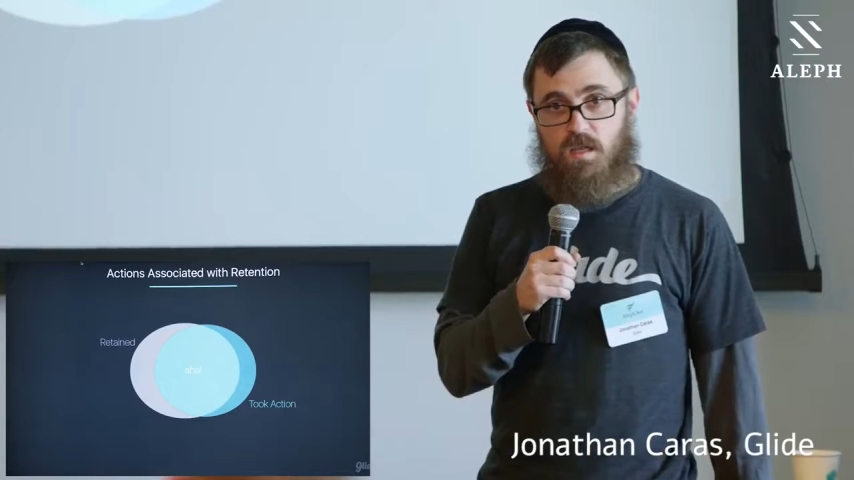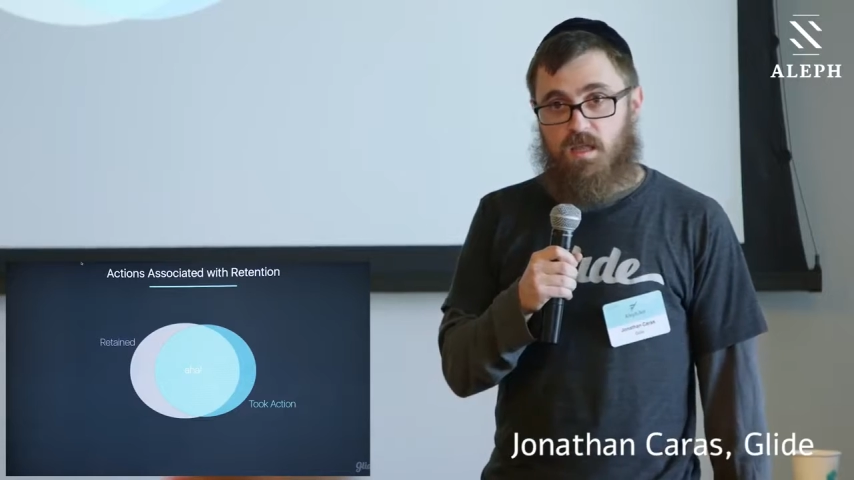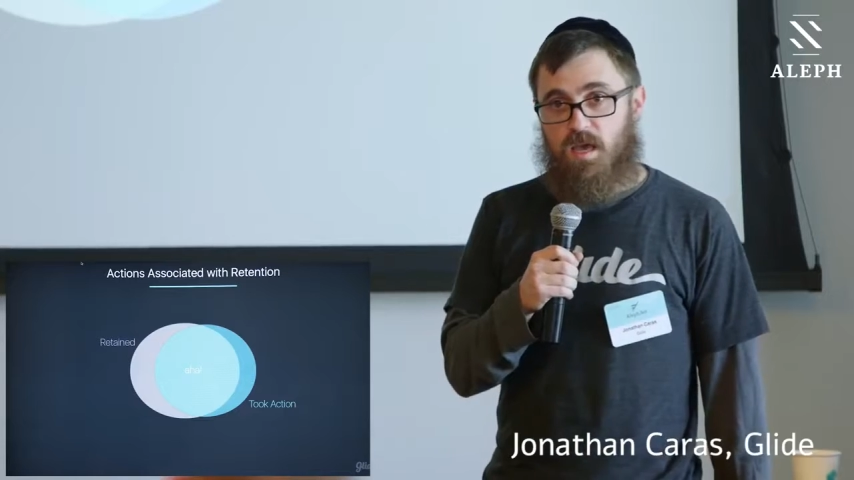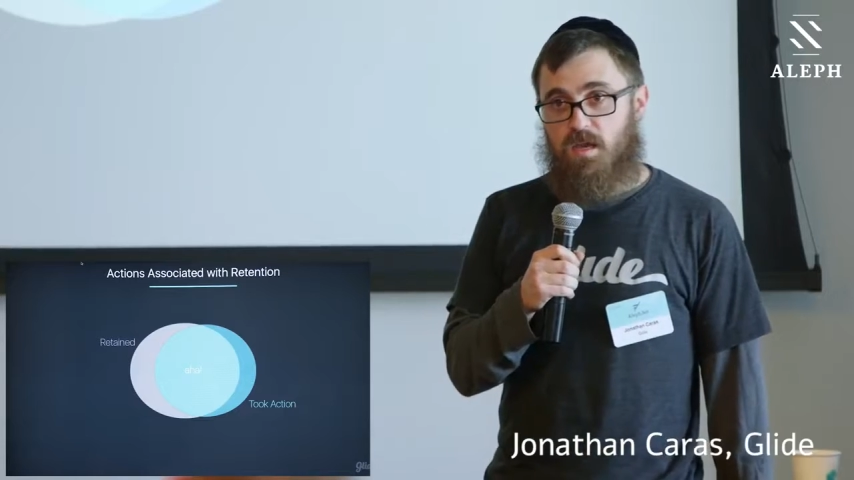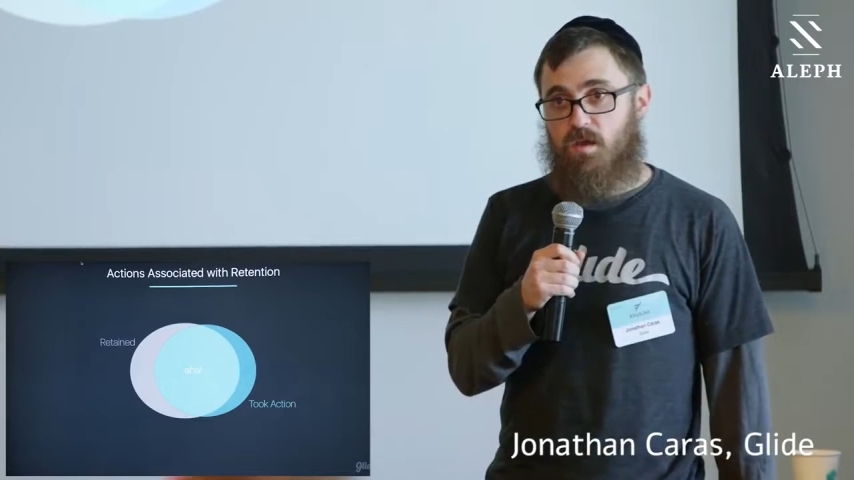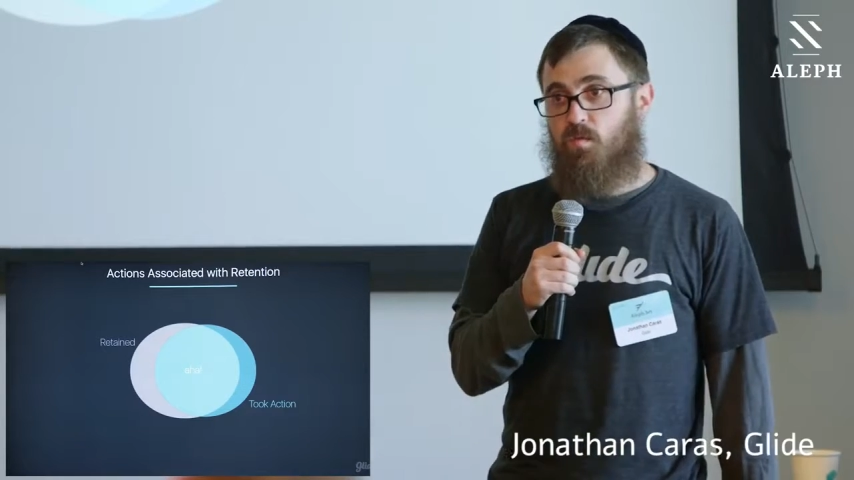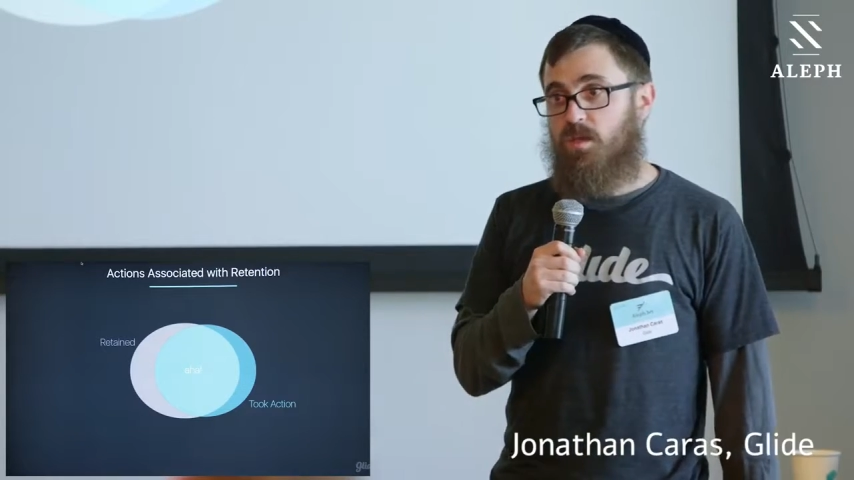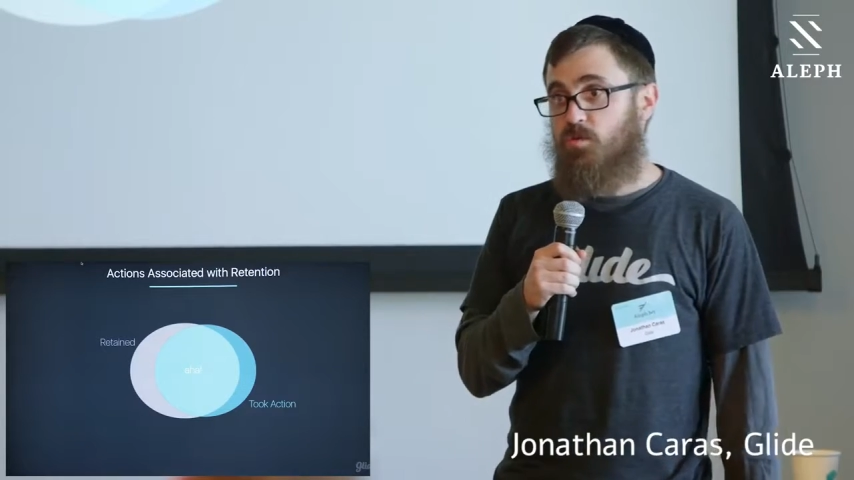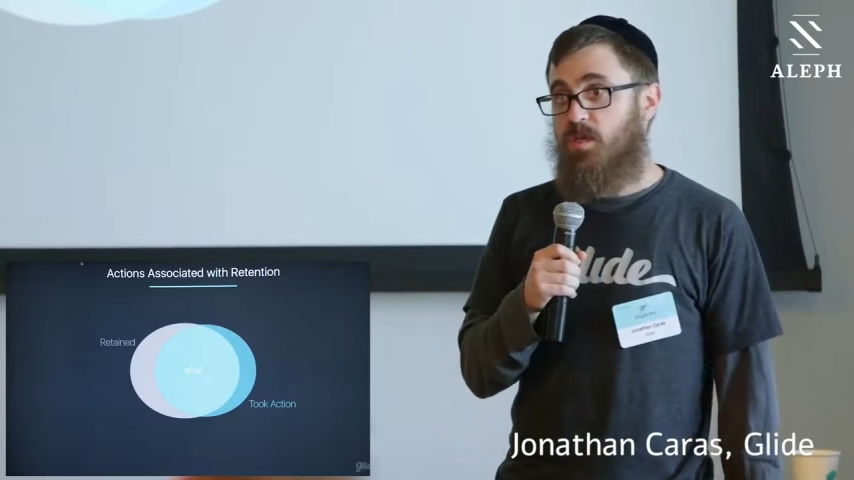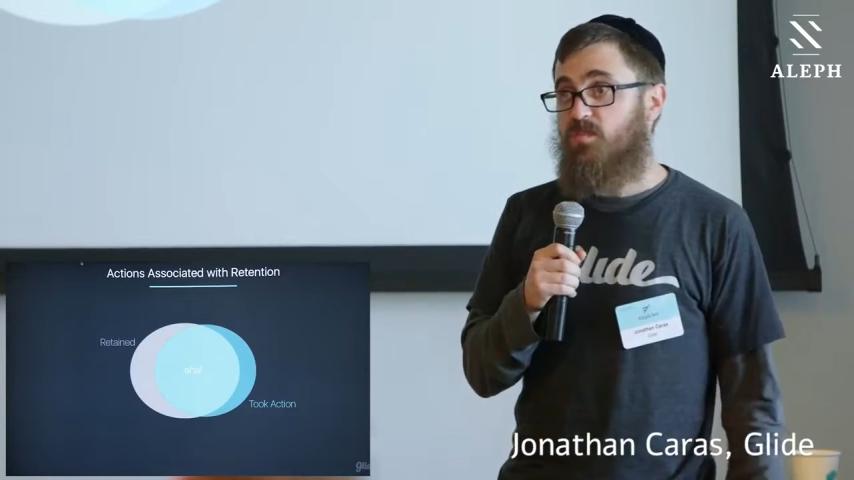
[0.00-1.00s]
Then
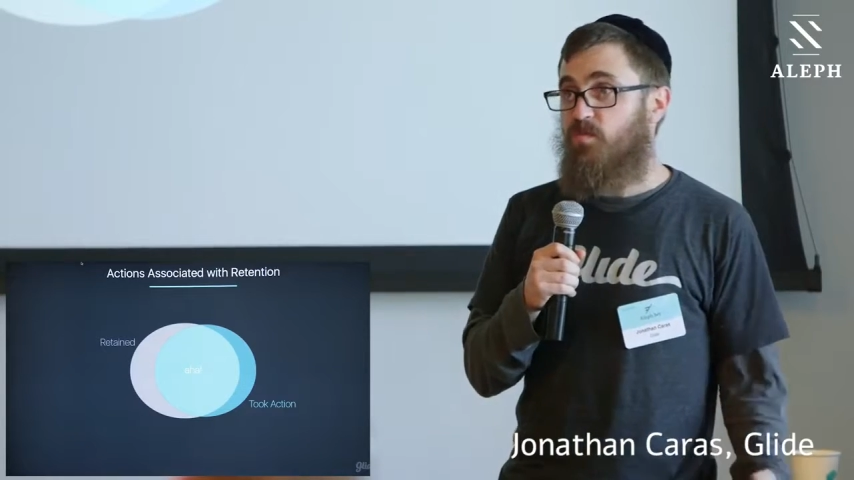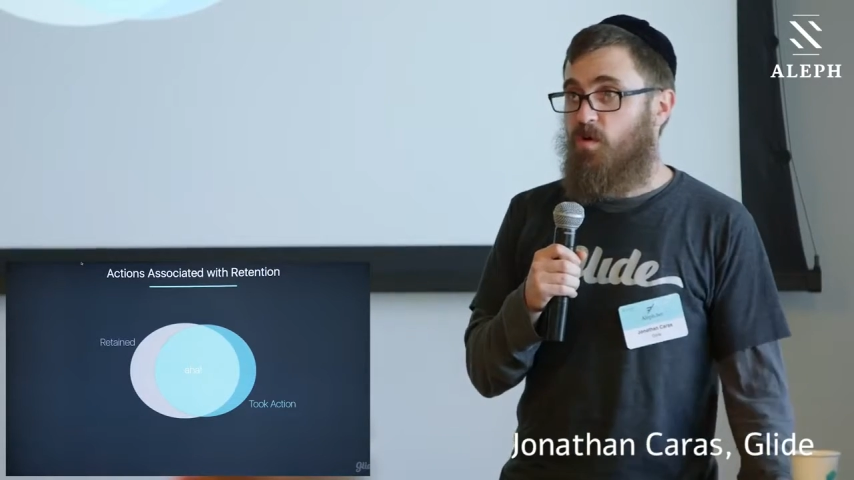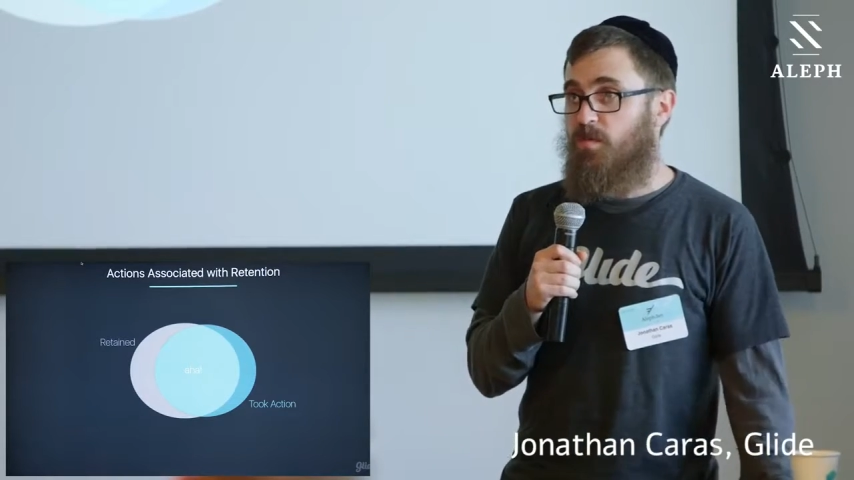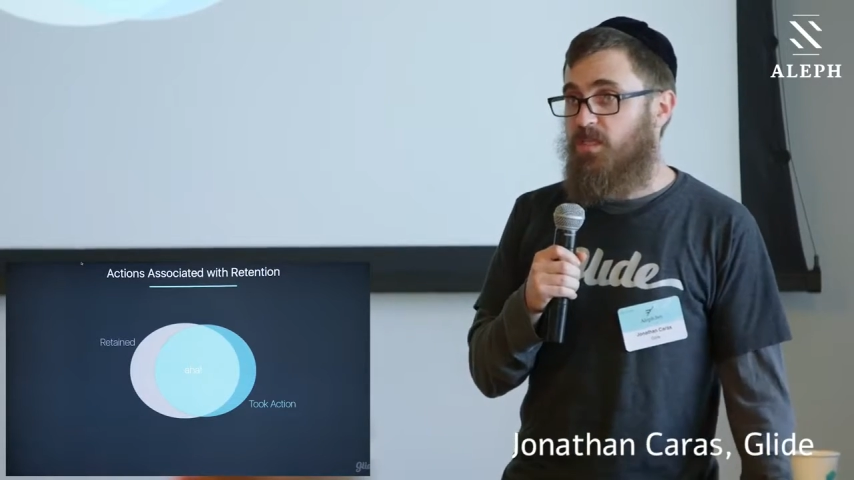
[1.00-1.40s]
we transform